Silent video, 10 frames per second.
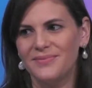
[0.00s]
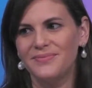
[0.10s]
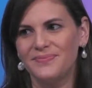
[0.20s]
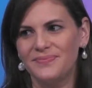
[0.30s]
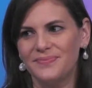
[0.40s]

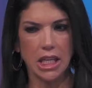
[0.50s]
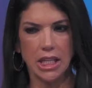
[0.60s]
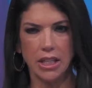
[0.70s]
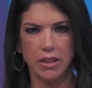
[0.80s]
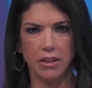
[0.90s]
And
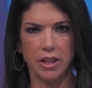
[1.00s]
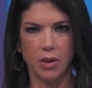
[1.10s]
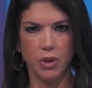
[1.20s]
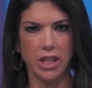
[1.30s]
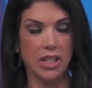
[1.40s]
I
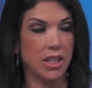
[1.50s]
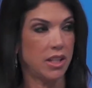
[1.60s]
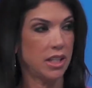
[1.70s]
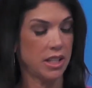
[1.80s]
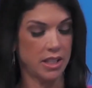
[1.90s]
can relate to
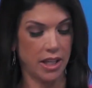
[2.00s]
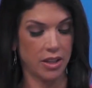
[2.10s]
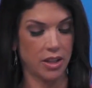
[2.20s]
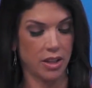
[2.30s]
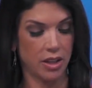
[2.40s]
this
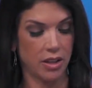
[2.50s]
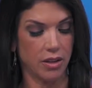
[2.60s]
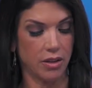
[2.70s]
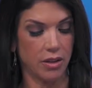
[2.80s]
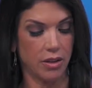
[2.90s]
next uh,